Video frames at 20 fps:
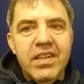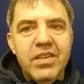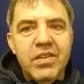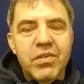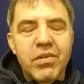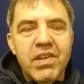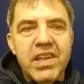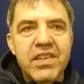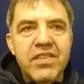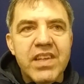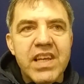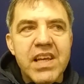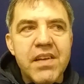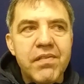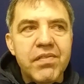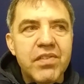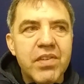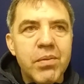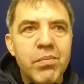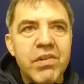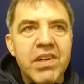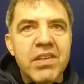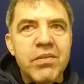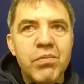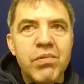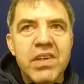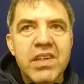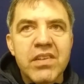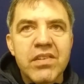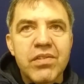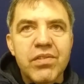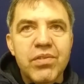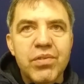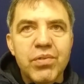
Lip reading: So let's say if someone wants